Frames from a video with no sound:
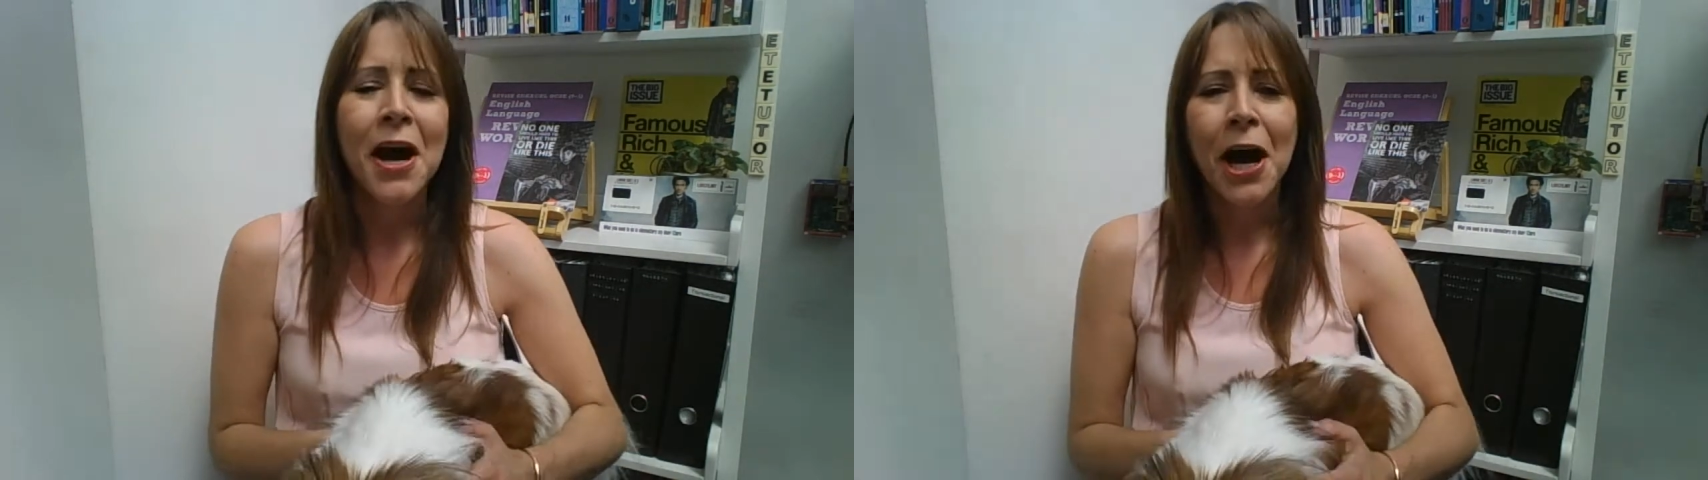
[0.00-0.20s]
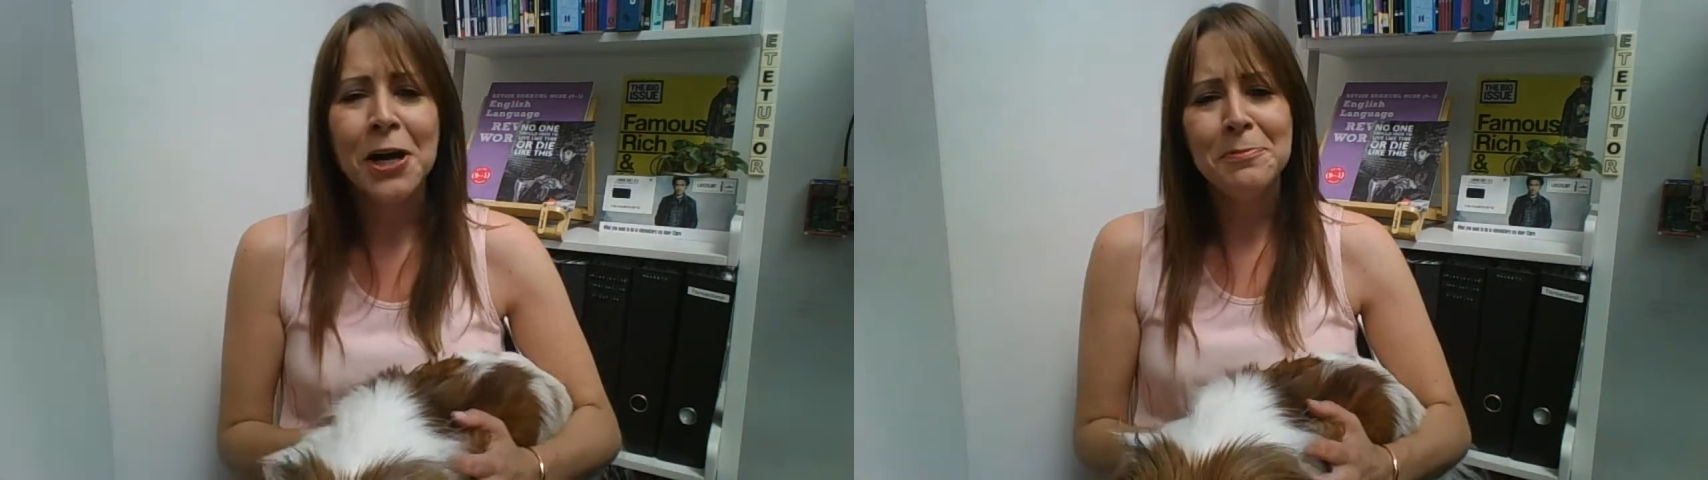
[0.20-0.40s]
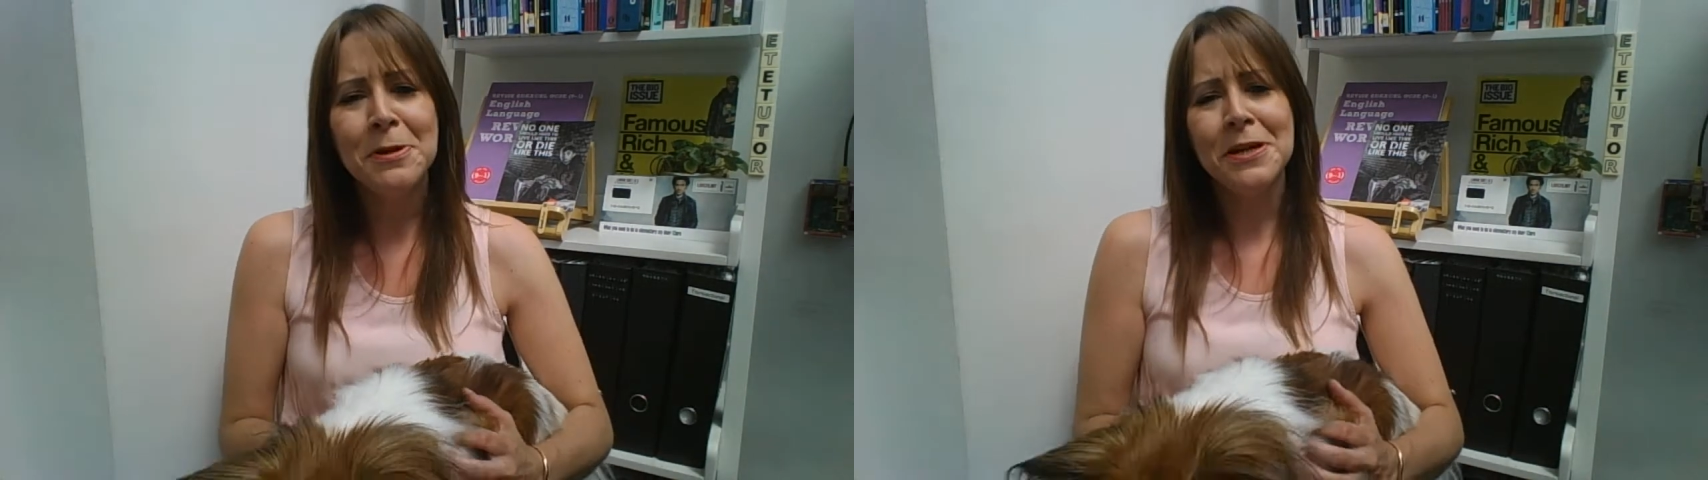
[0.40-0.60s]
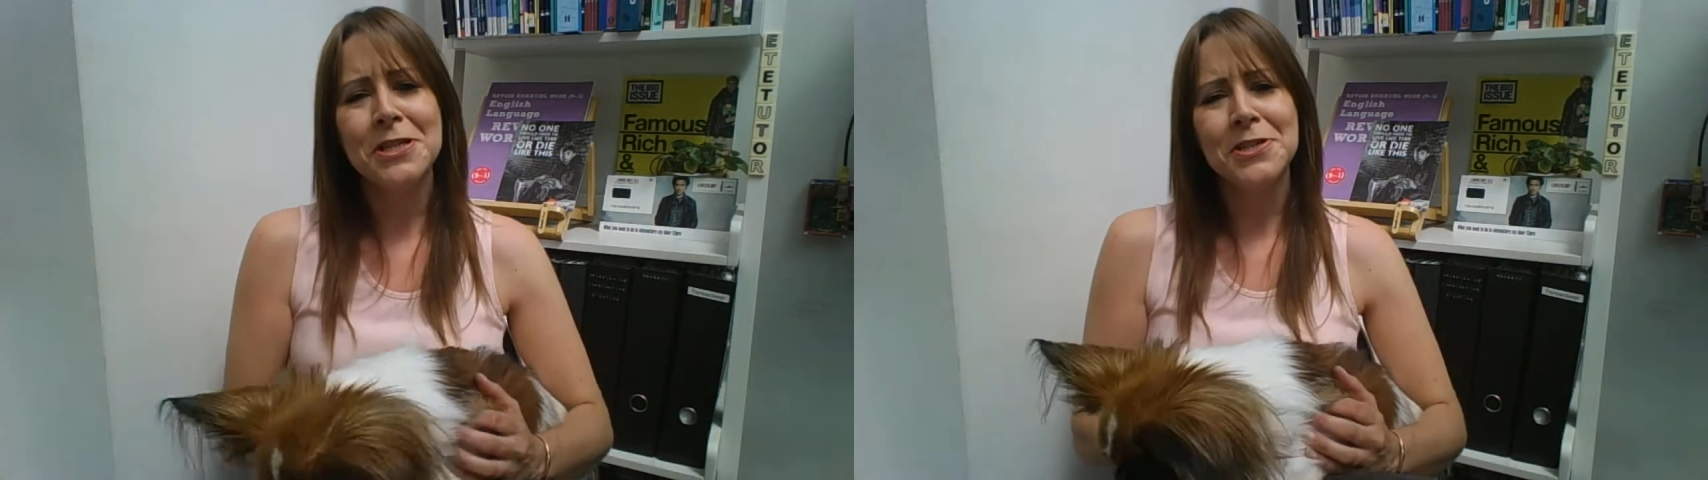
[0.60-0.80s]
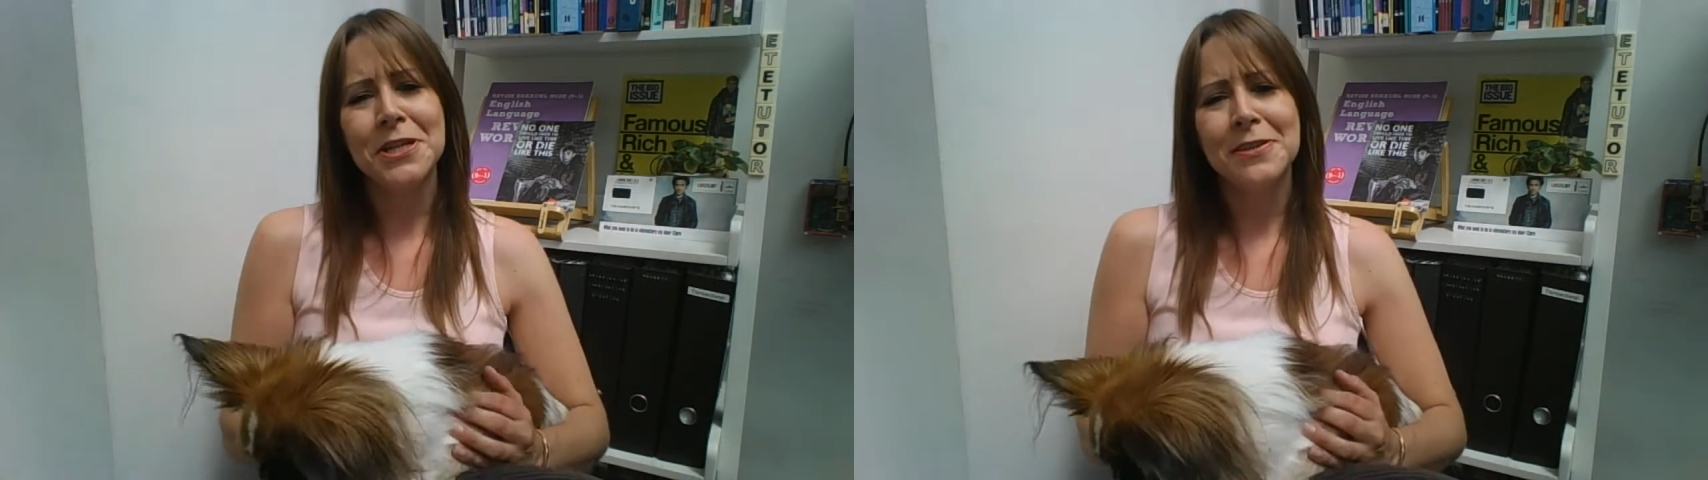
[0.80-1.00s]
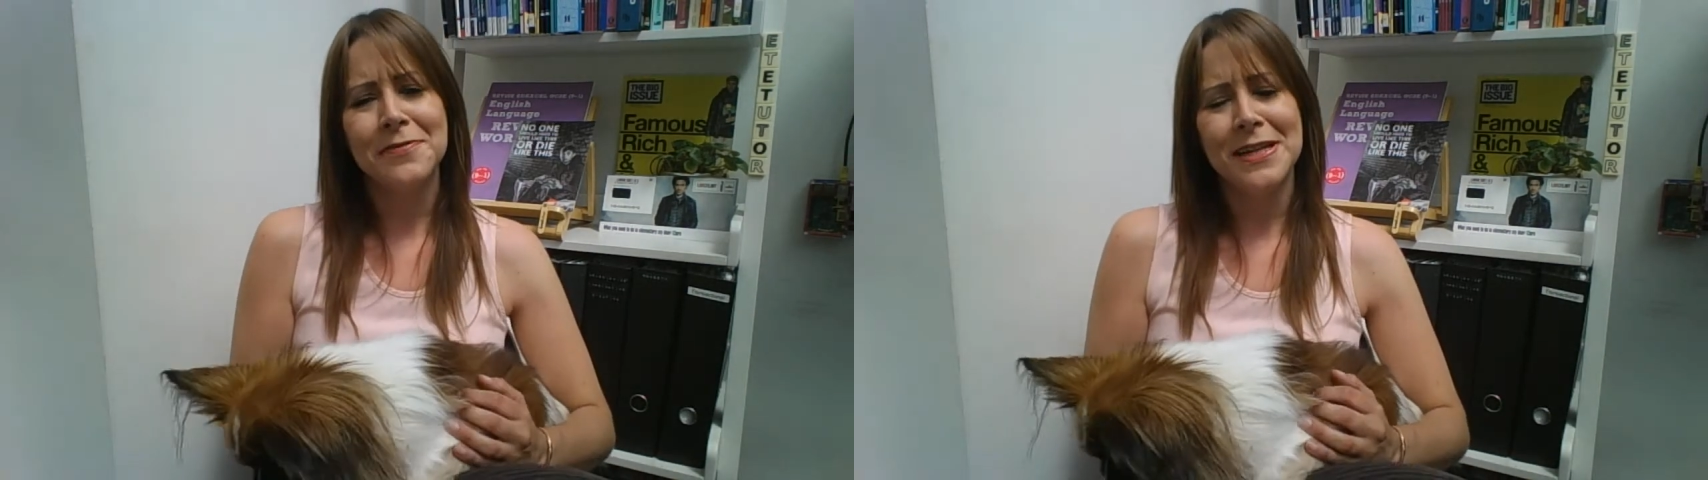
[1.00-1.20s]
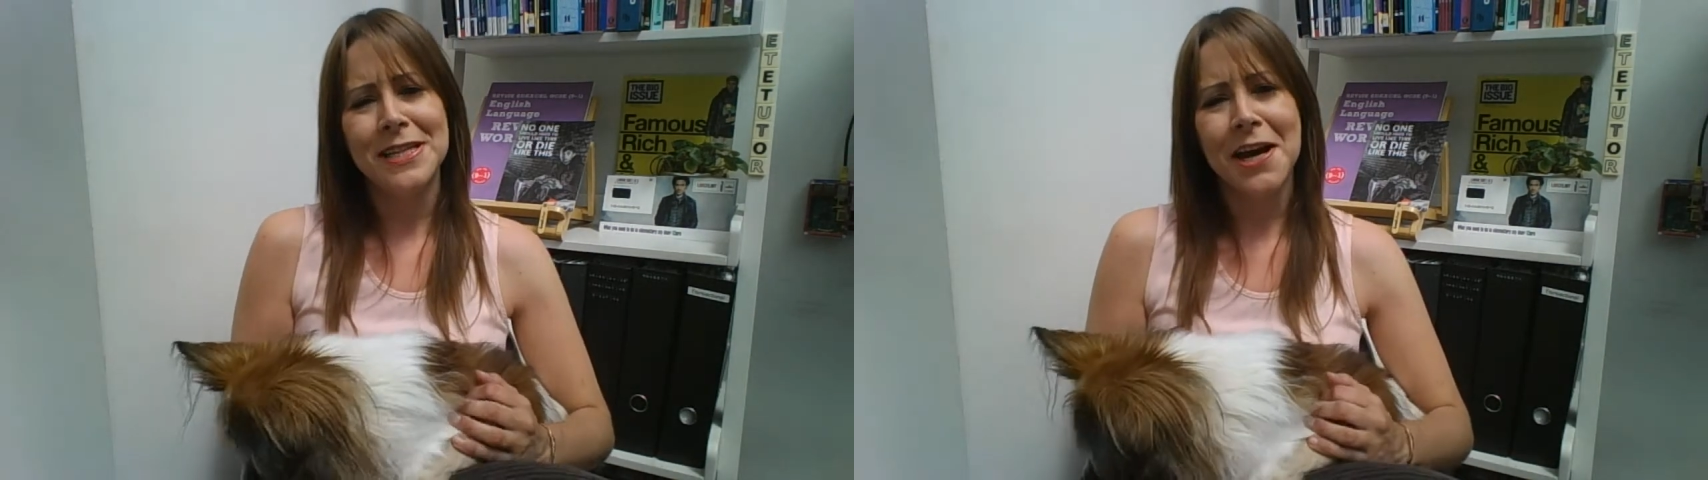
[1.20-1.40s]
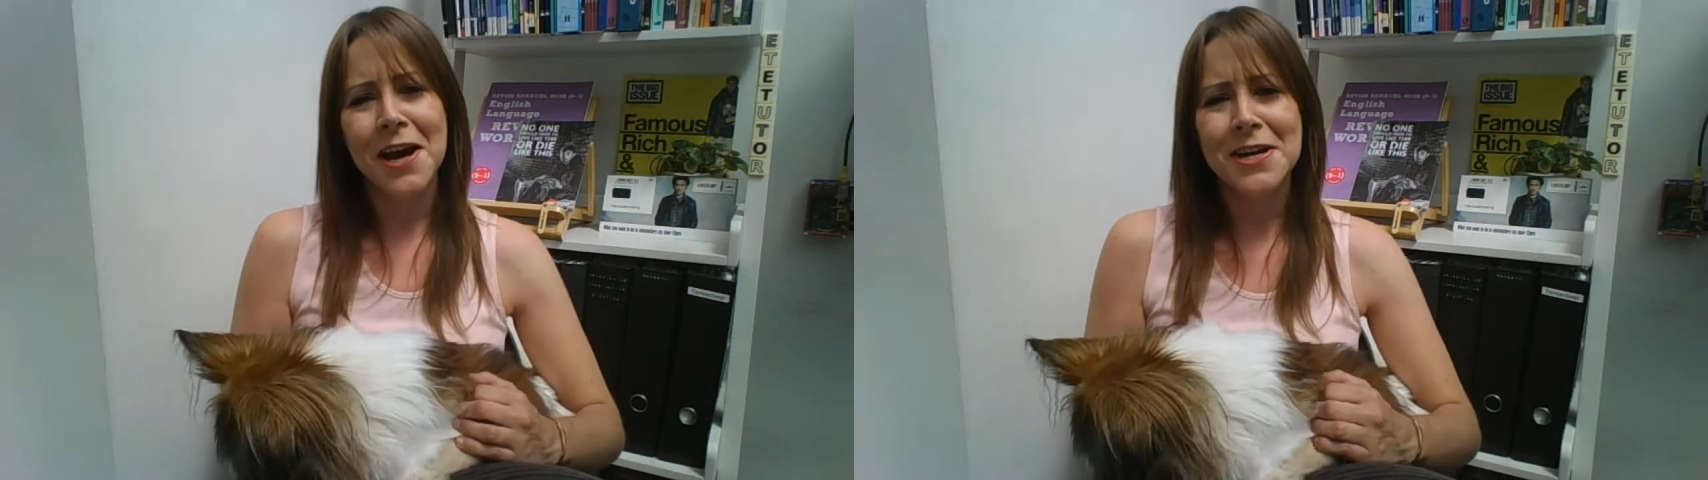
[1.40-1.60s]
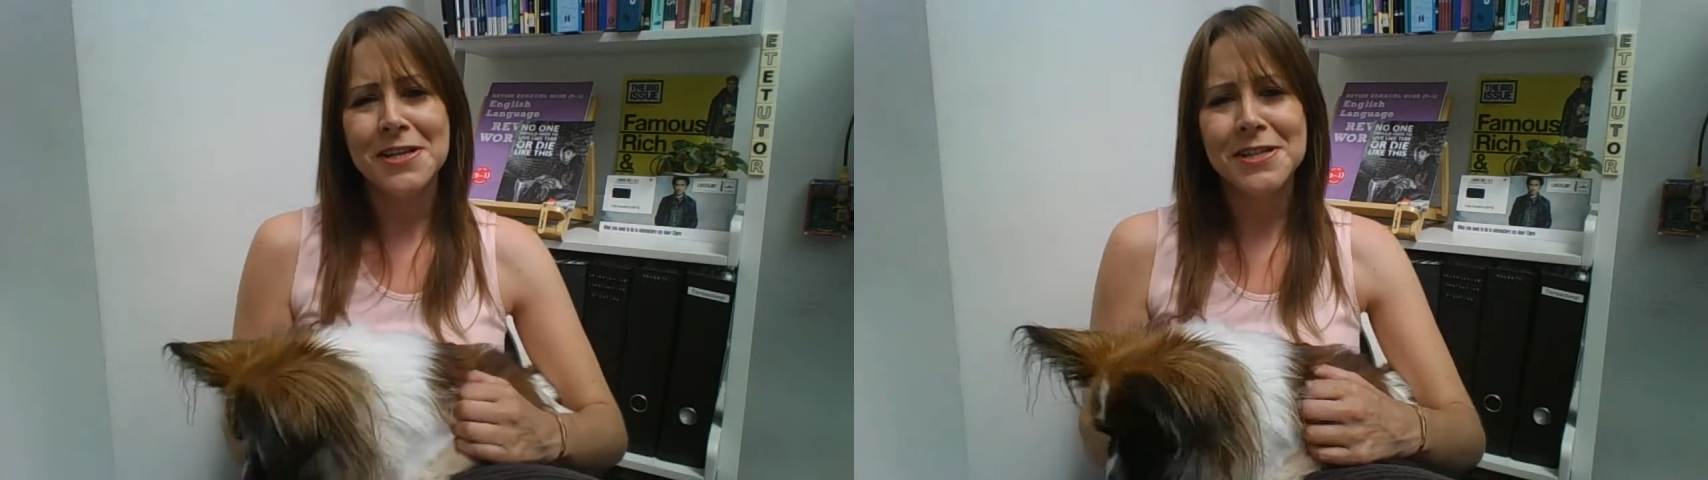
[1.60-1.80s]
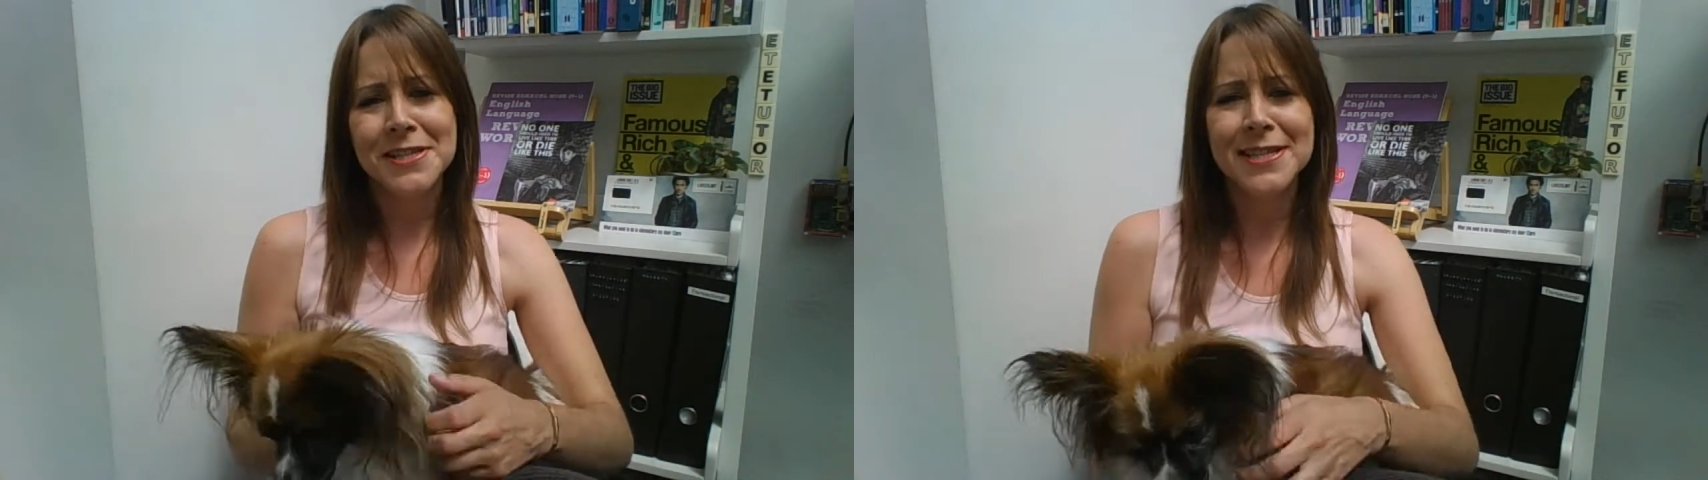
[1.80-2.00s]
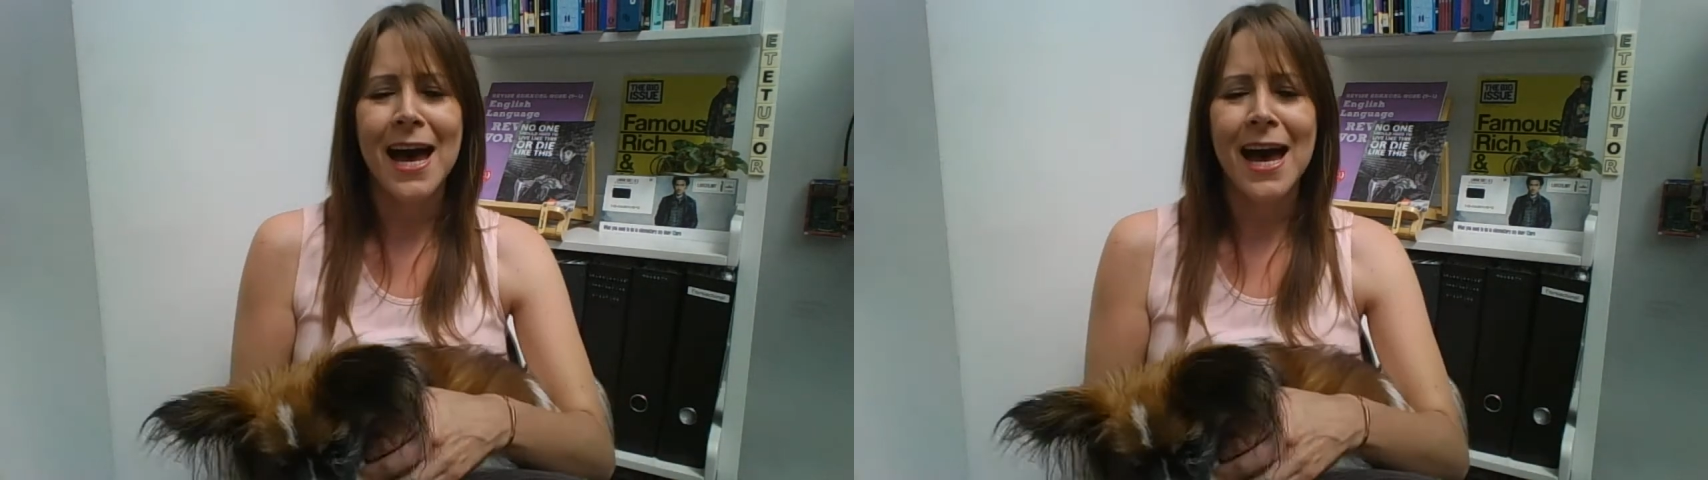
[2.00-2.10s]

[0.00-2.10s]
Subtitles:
Hope you enjoy the videos,